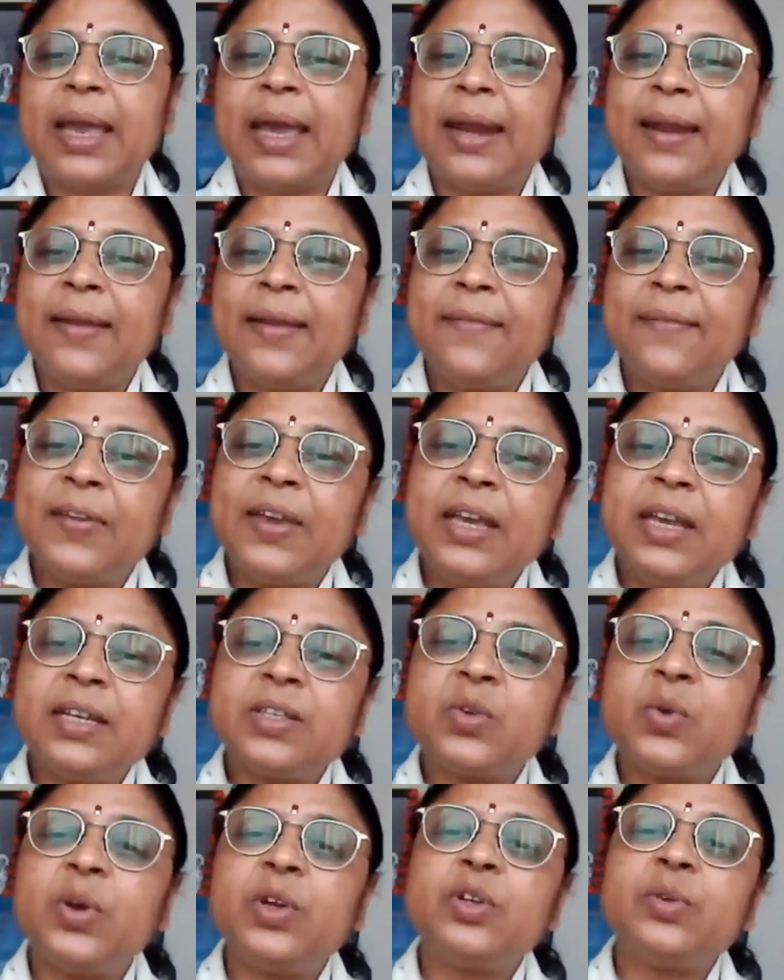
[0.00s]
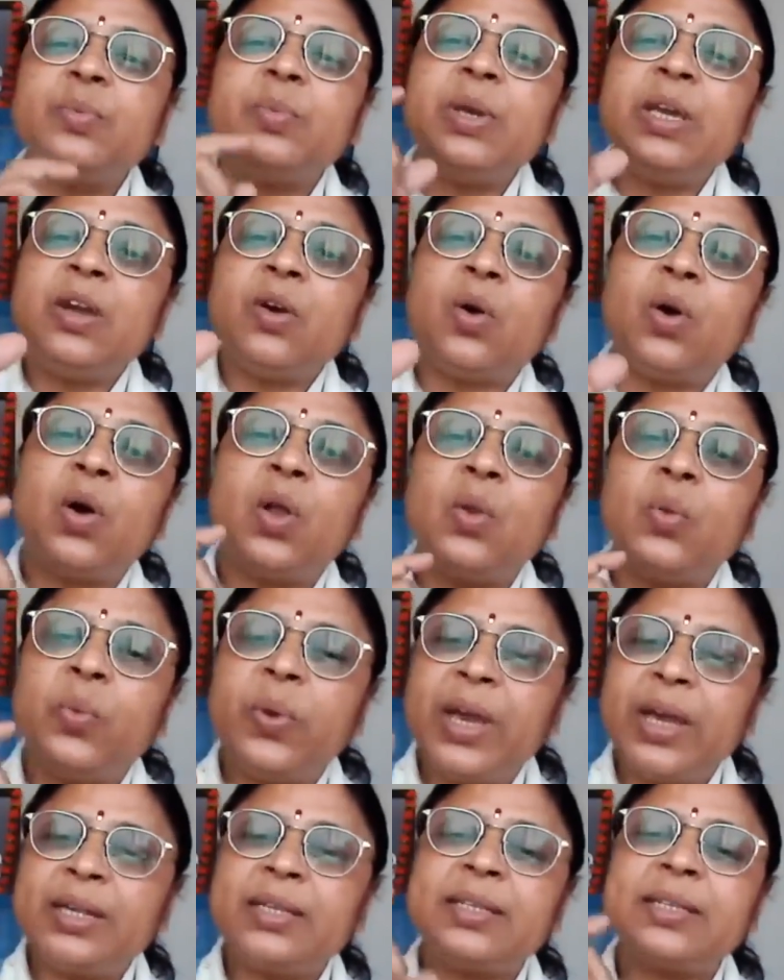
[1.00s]
And if he is going to be
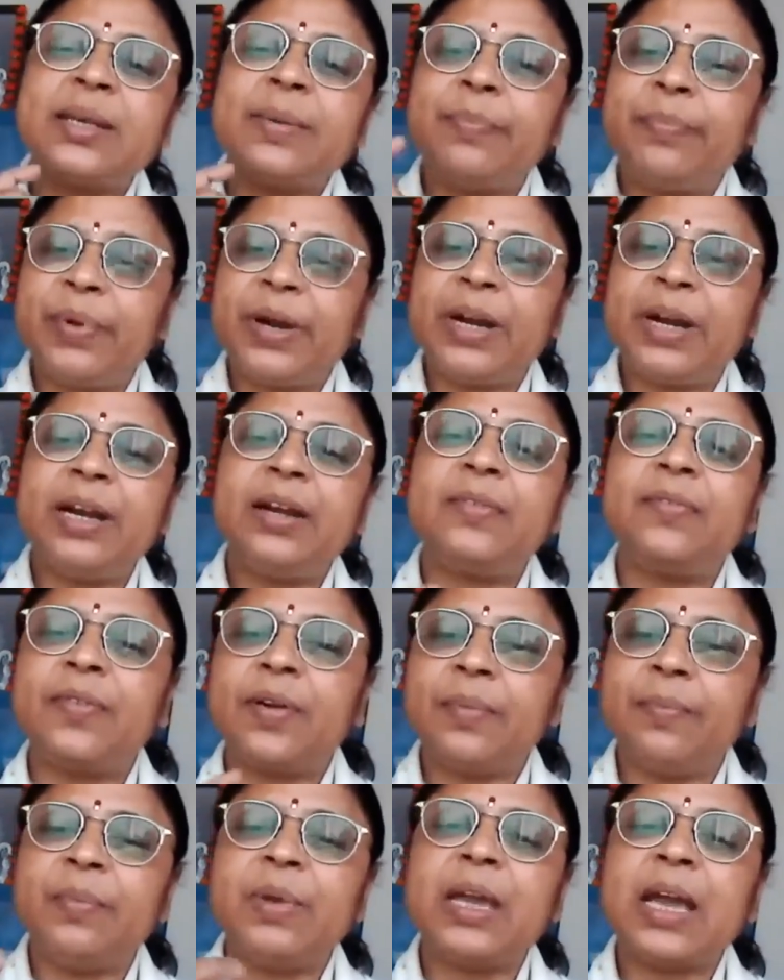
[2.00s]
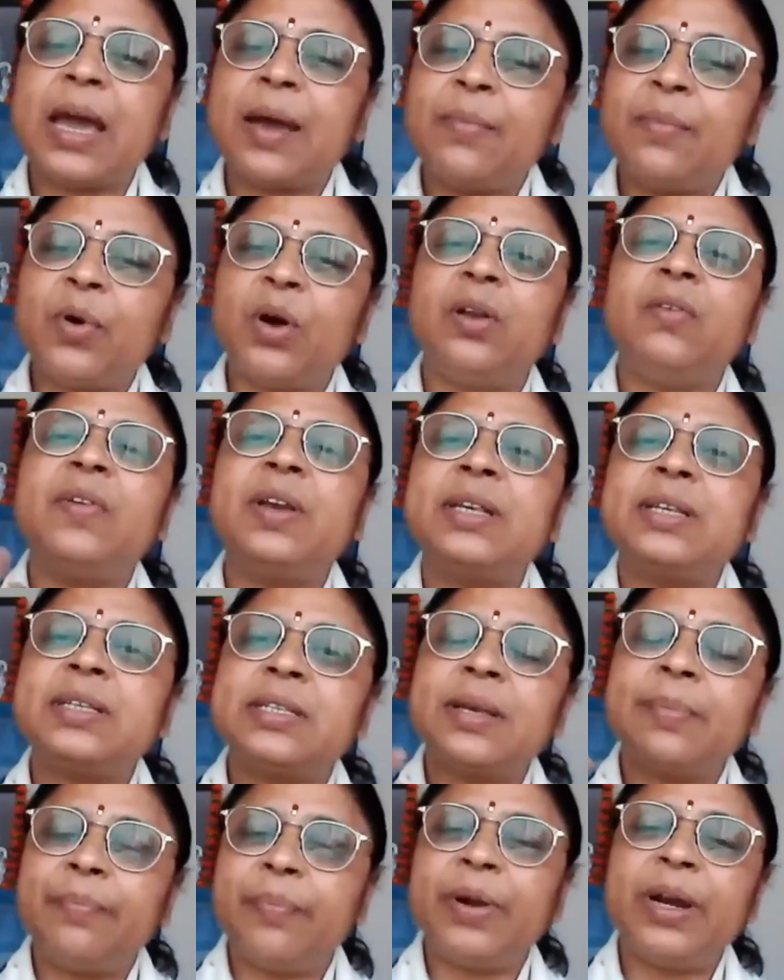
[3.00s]
always separate from me, I am always
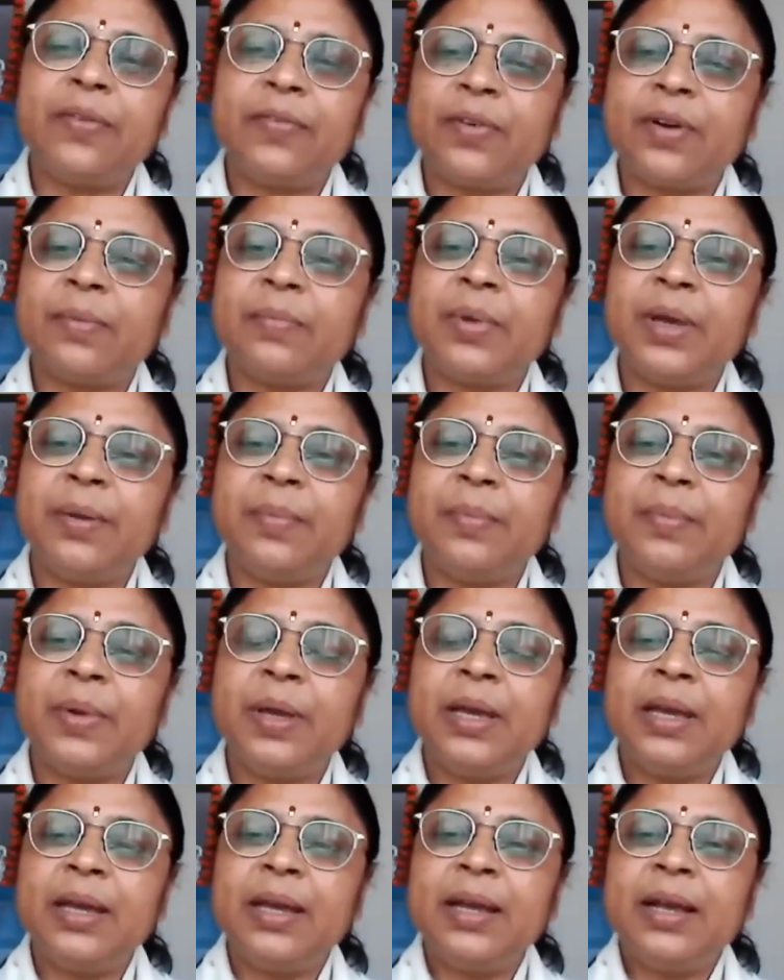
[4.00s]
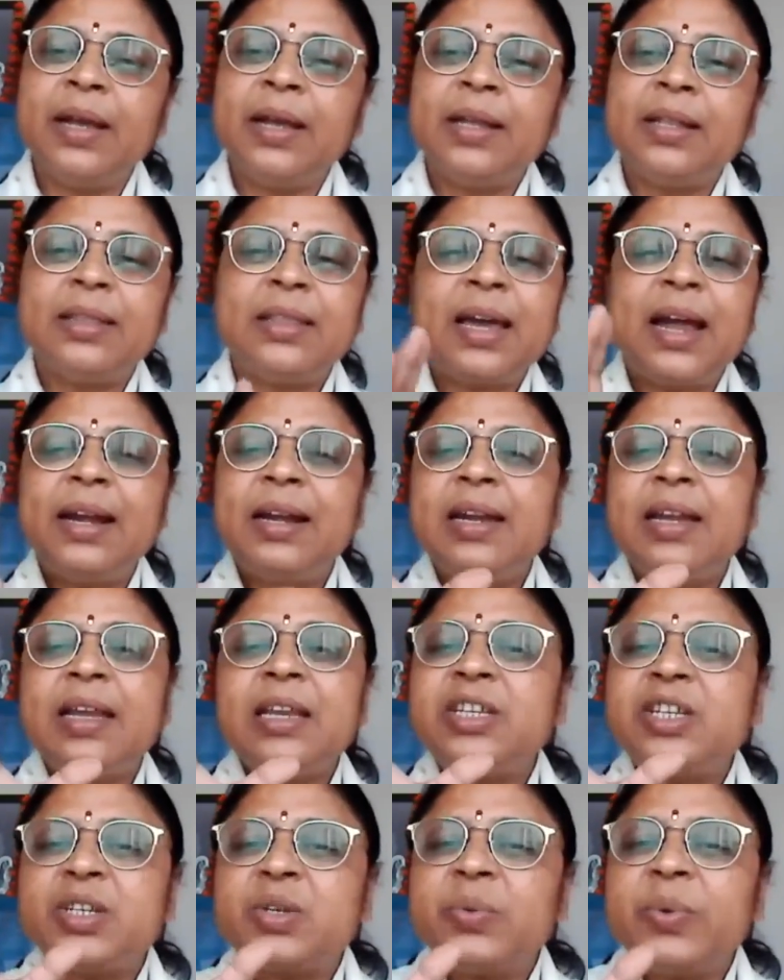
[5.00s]
separate from him, that
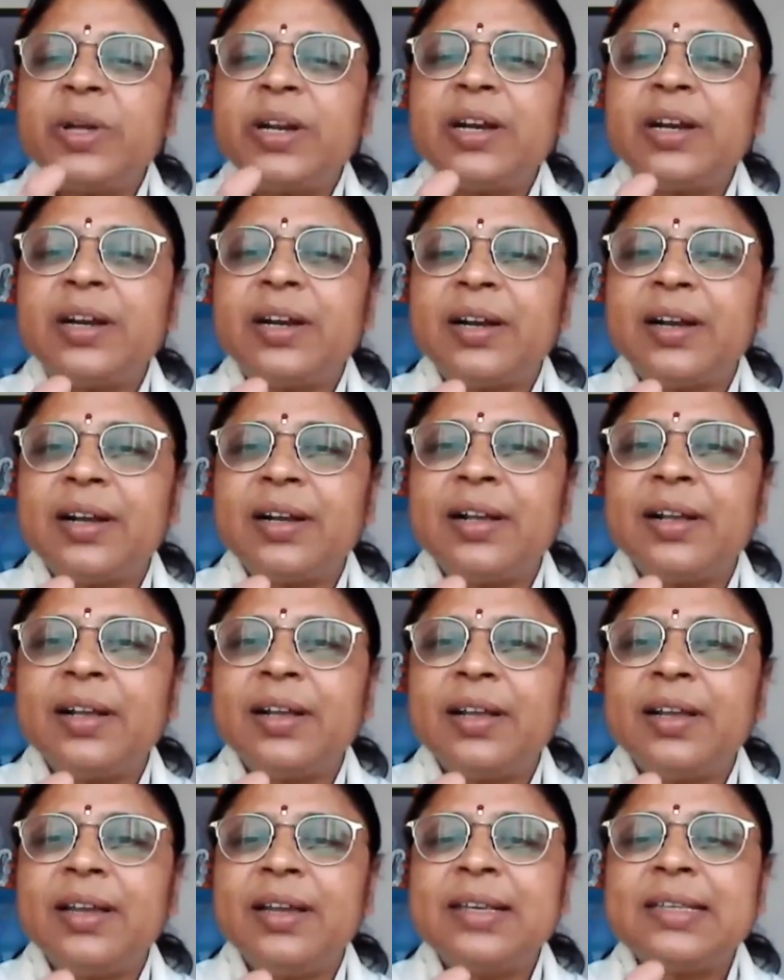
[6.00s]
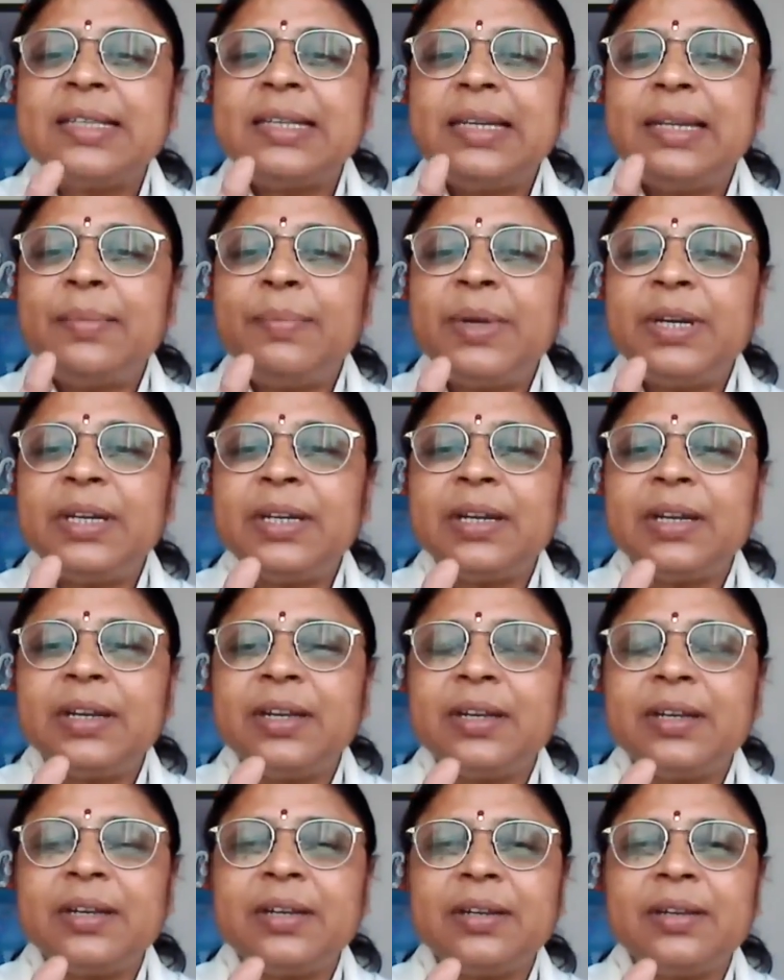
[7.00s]
Ishvara is limited.
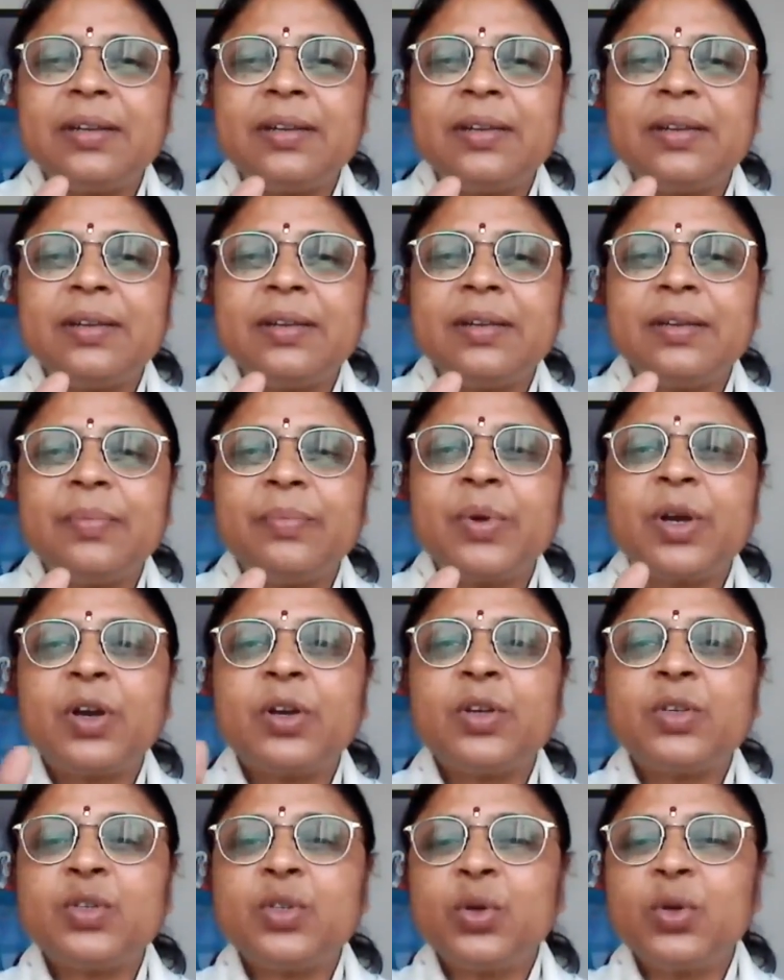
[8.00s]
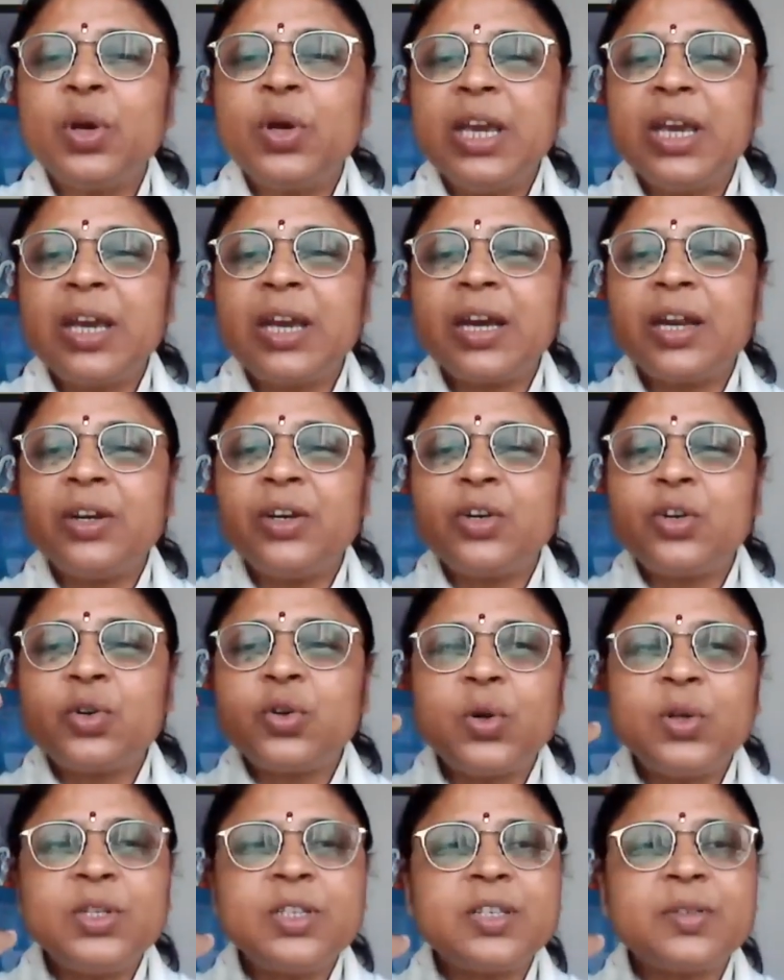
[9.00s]
Because though he
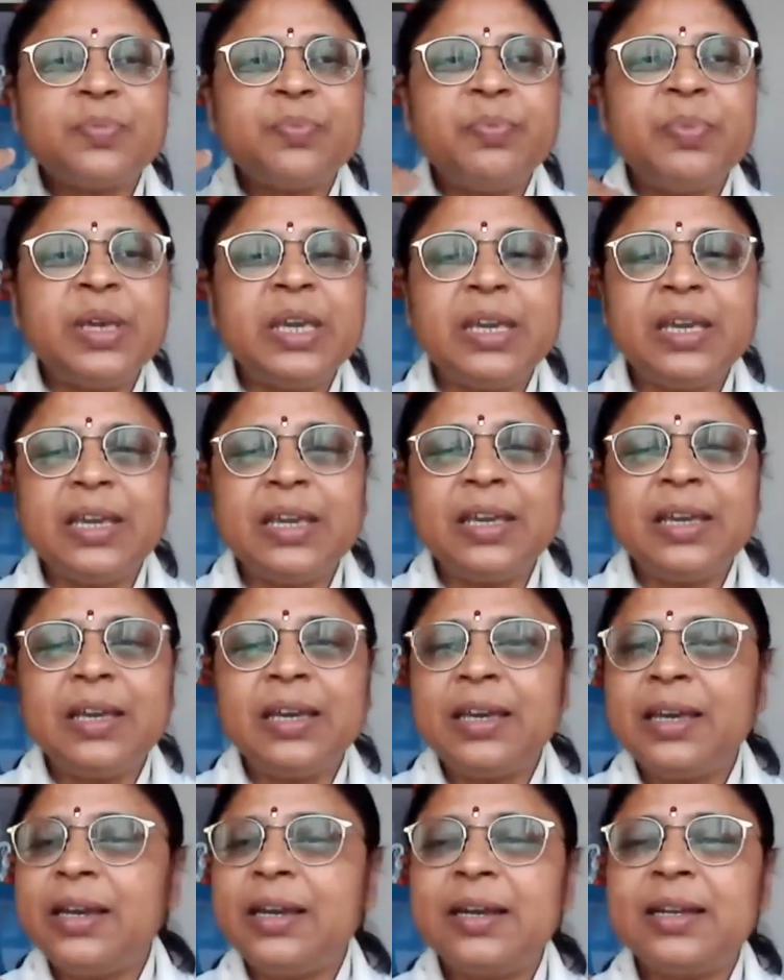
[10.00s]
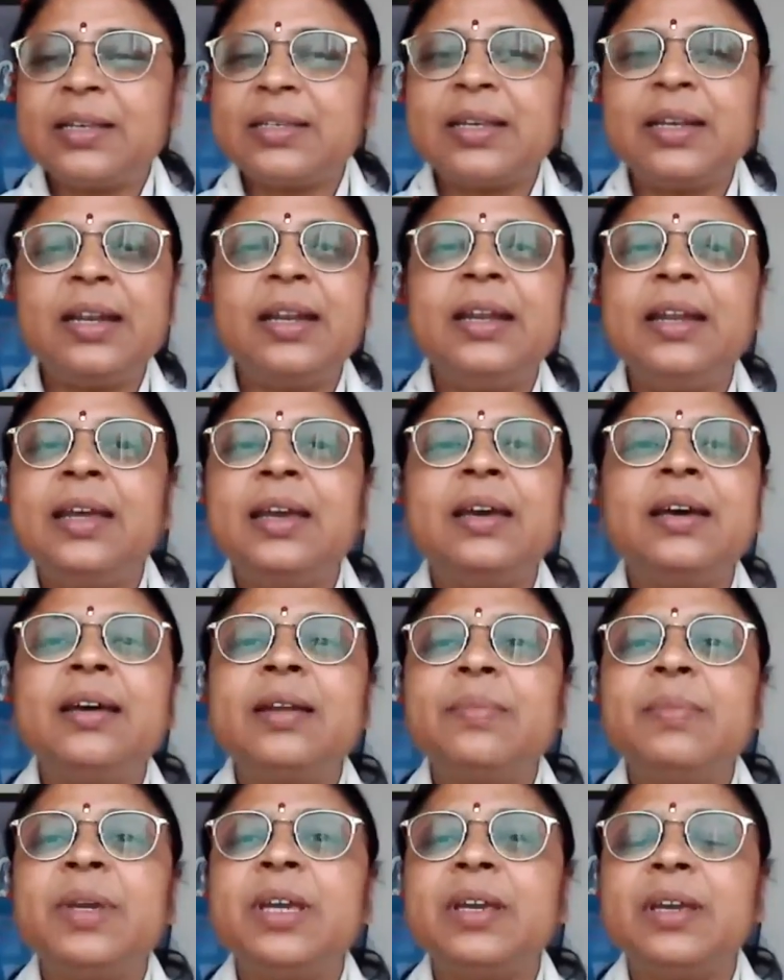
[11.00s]
controls me, he doesn't inhere
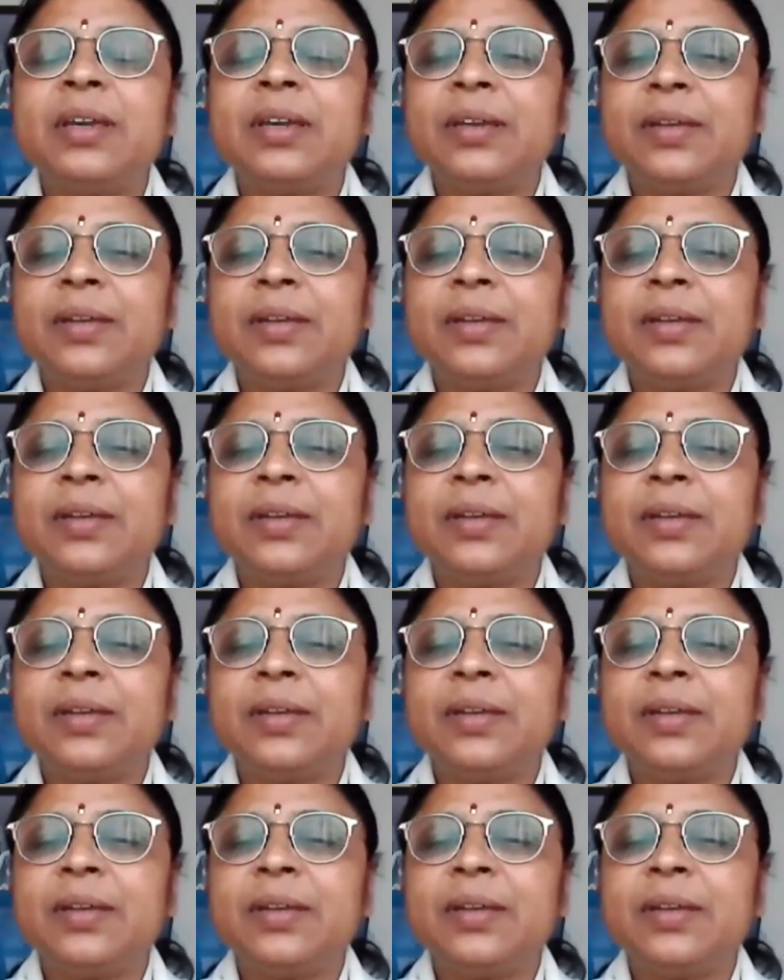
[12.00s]
me.